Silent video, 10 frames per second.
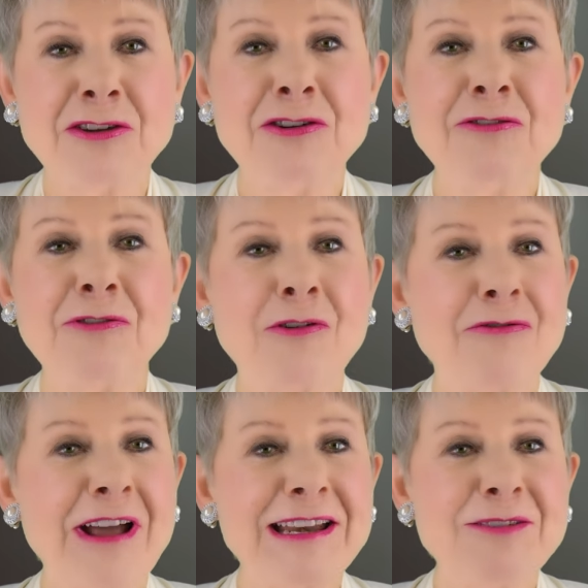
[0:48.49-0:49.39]
you've
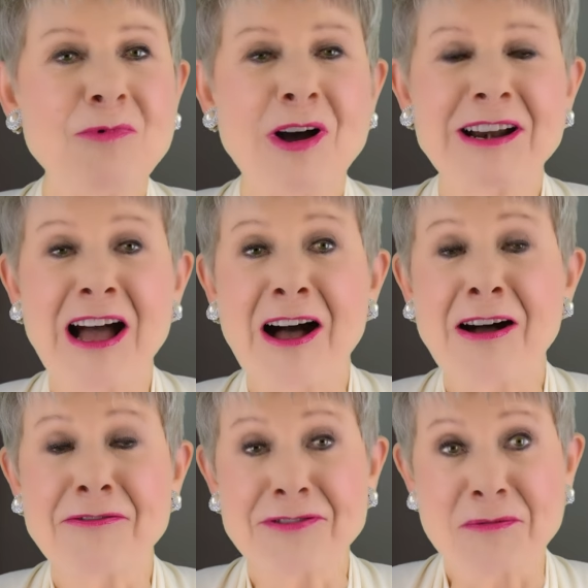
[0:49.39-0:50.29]
already won
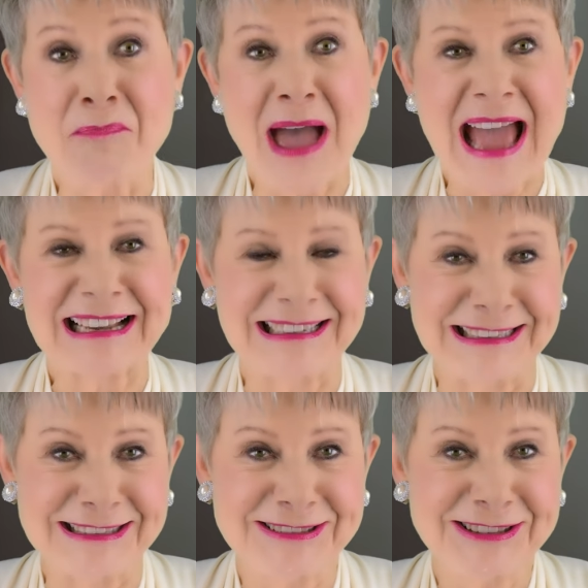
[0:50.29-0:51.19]
half the battle.